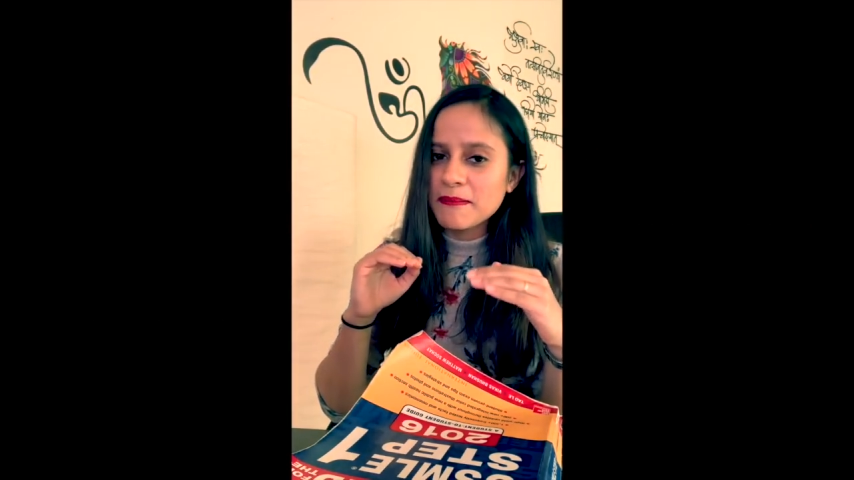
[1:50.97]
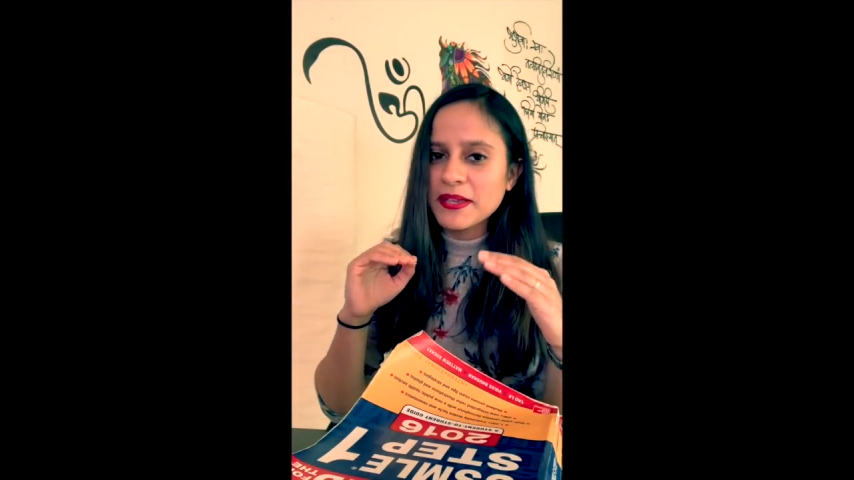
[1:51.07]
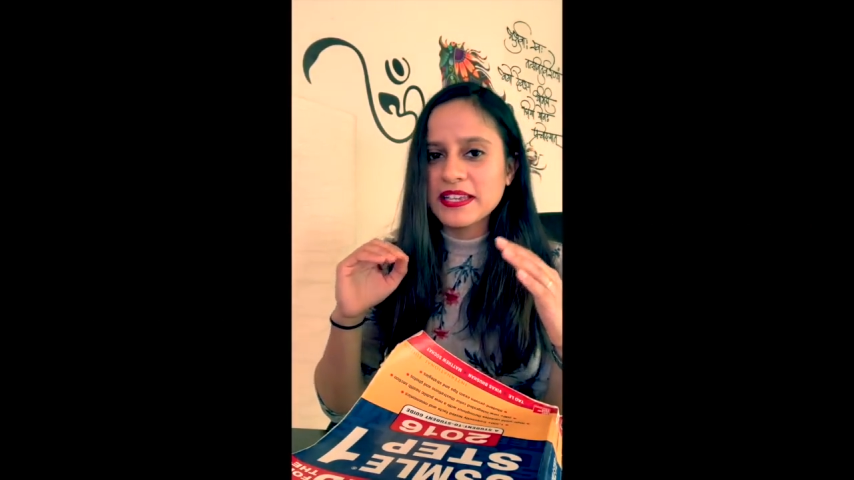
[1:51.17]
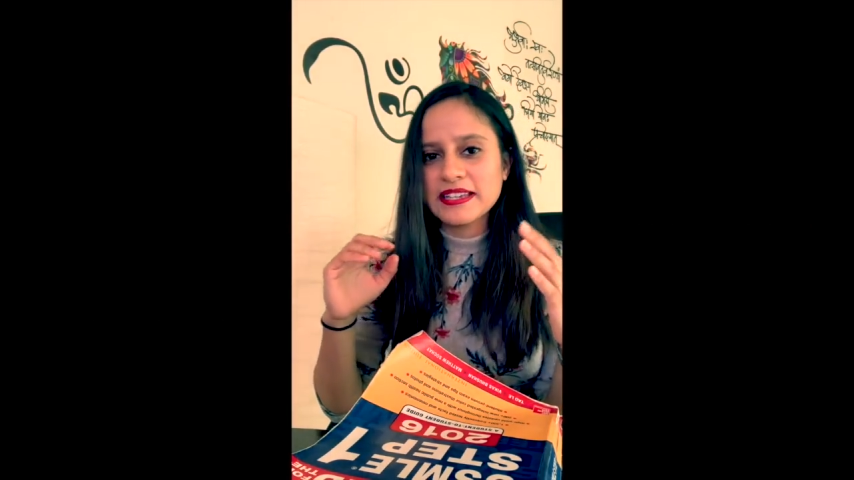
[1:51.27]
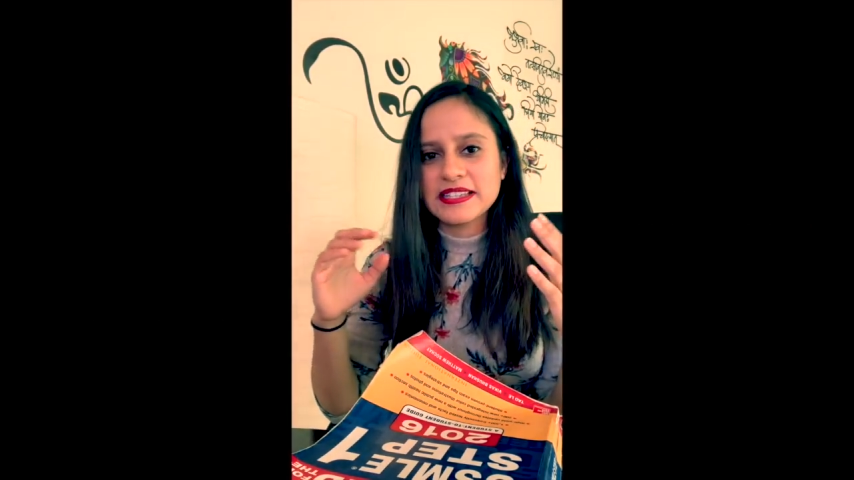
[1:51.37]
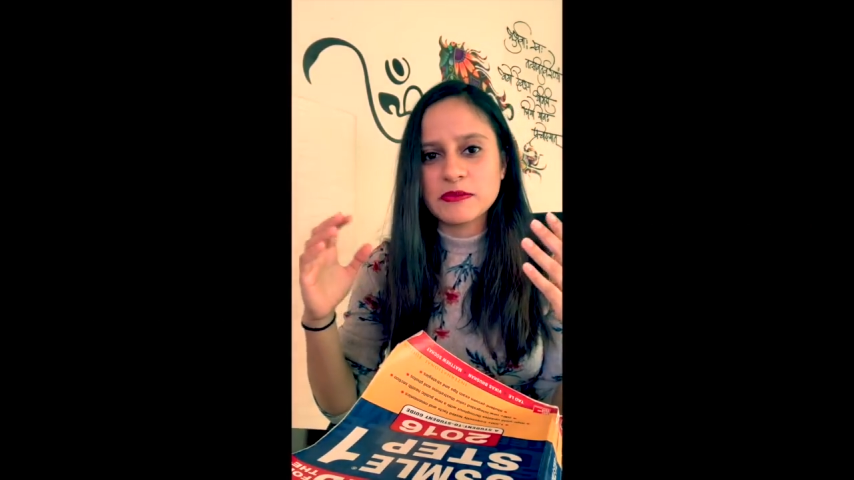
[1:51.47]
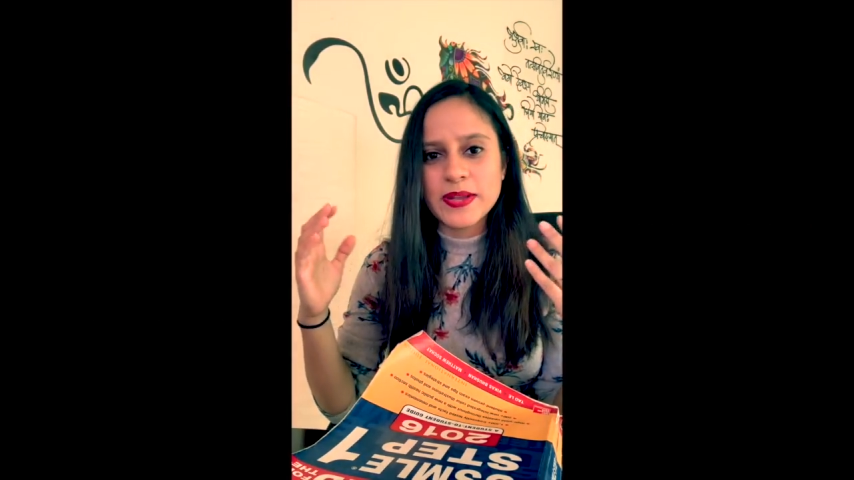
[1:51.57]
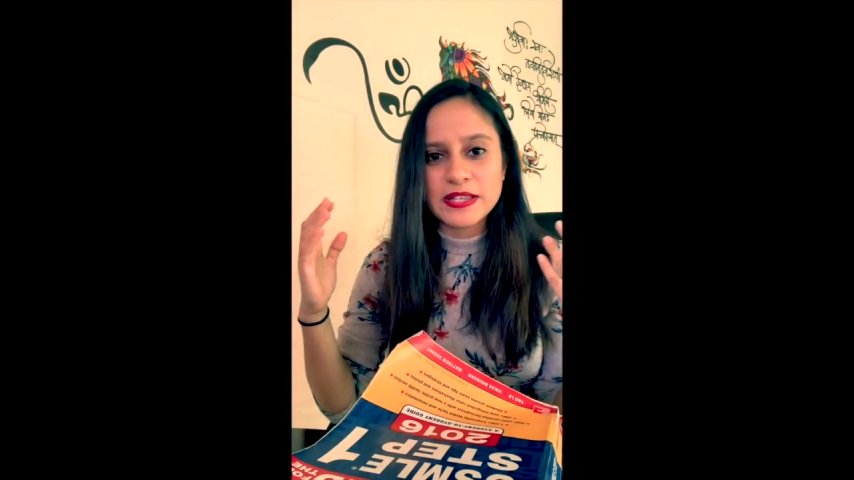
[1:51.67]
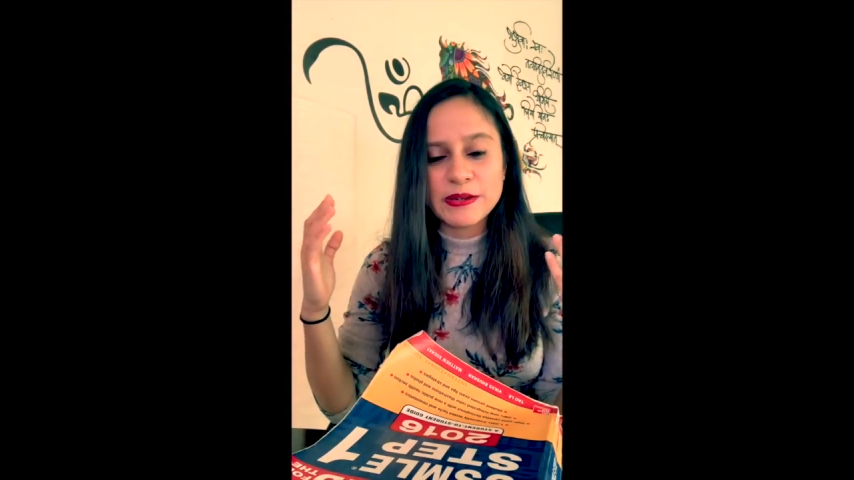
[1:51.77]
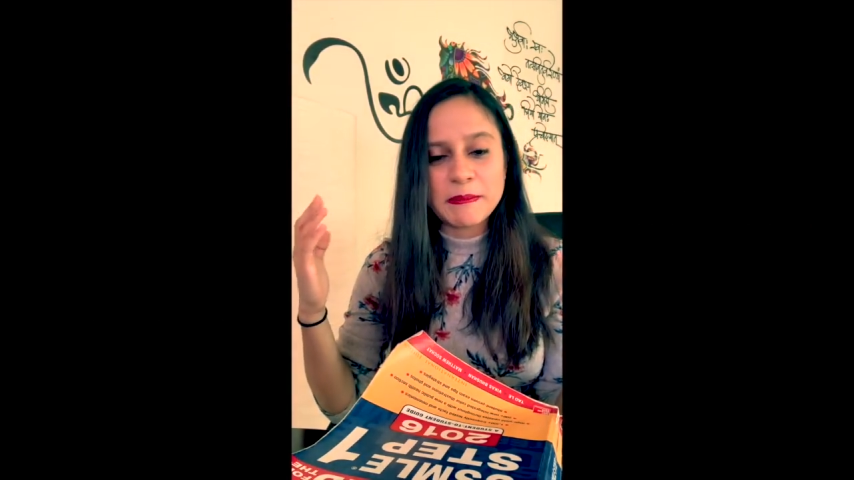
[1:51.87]
because
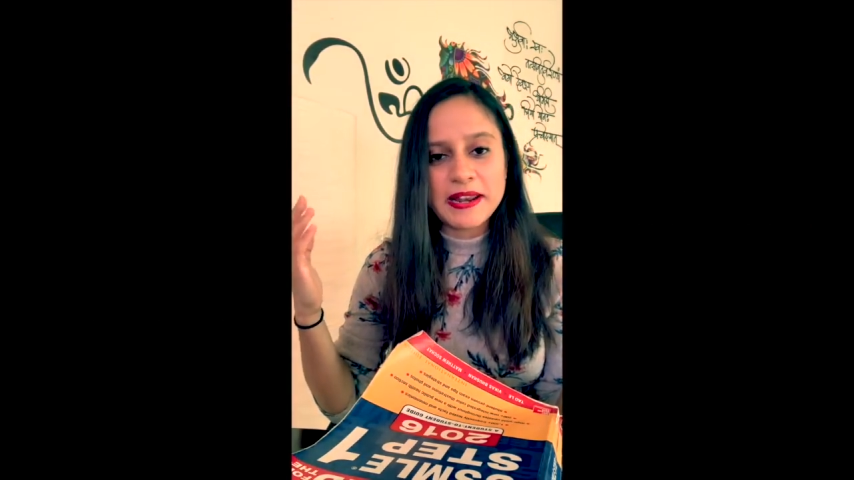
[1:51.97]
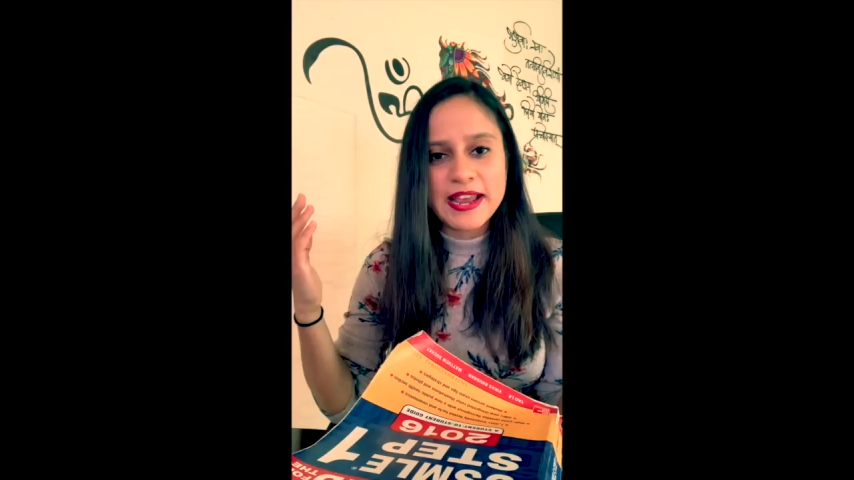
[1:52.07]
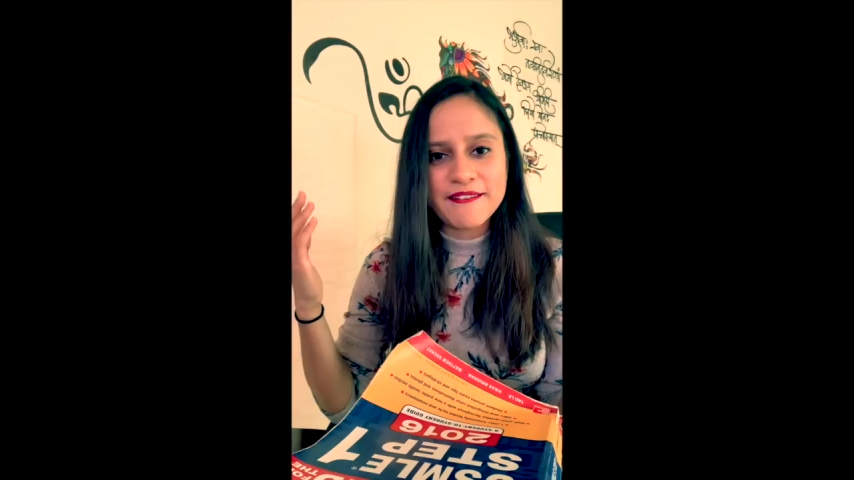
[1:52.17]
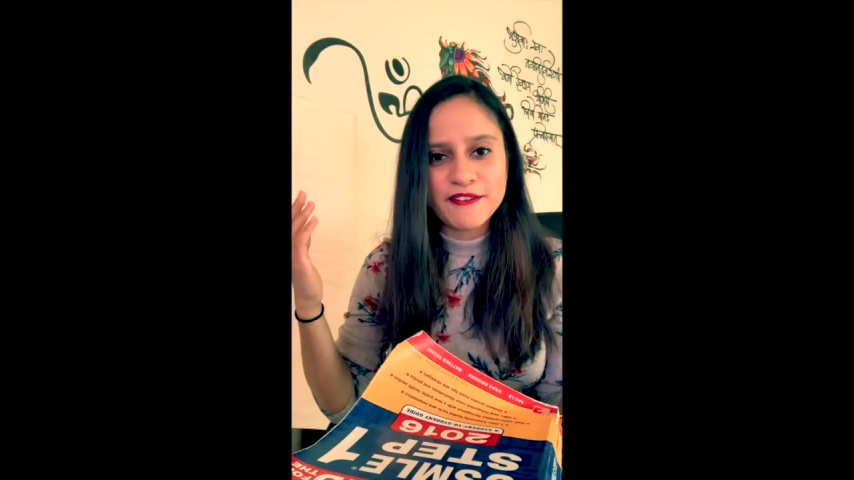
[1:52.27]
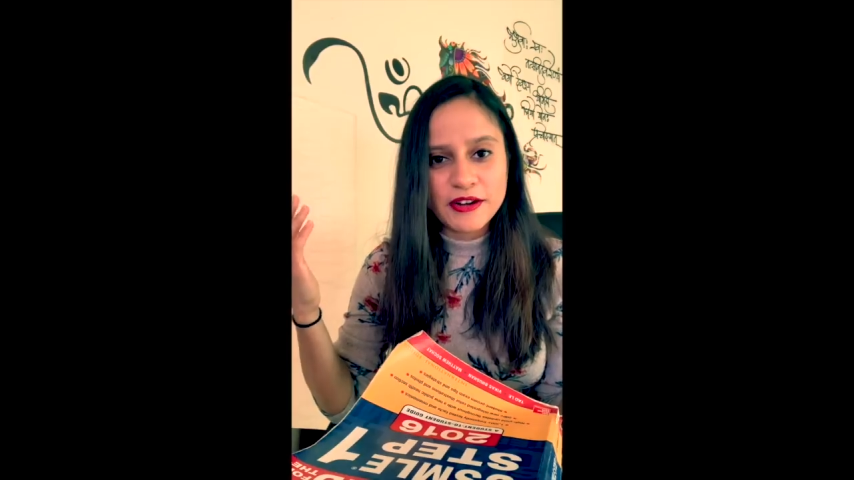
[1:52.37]
when you're applying for